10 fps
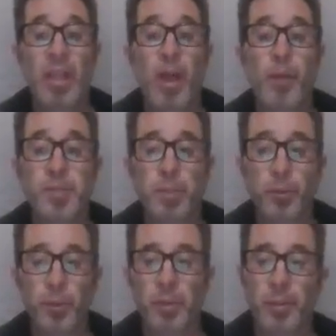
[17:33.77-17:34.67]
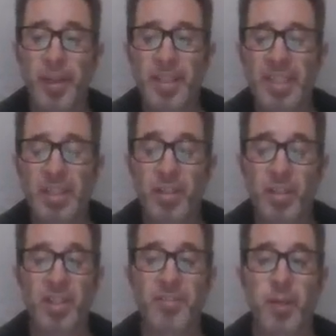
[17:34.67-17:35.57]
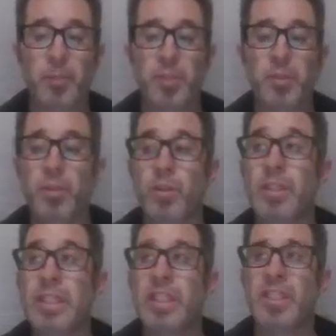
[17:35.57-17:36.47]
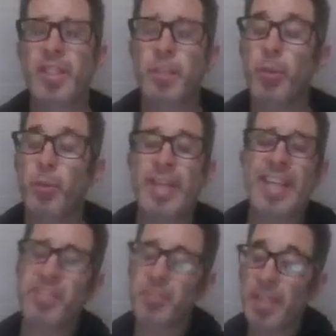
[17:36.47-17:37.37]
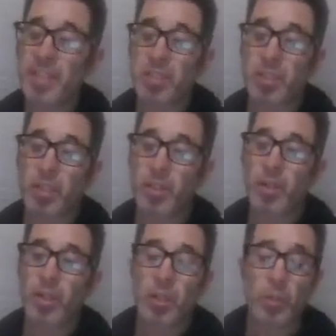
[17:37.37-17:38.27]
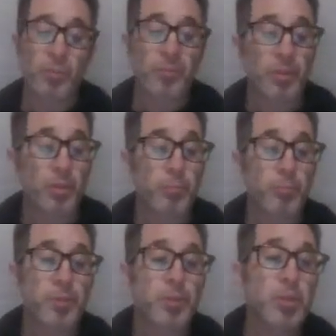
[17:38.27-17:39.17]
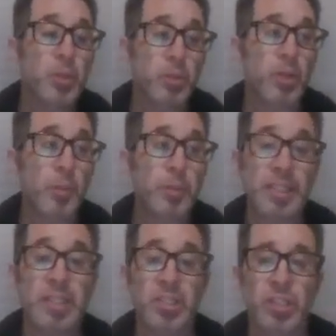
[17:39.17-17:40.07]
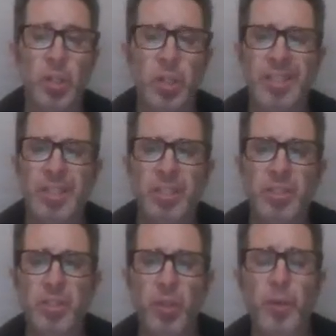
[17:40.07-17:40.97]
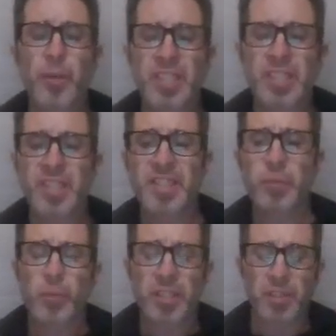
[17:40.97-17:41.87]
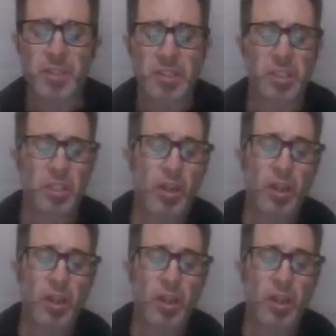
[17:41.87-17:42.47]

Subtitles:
helps support the body, and pharmaceutical is more reactive based. But the new companies go through extensive research.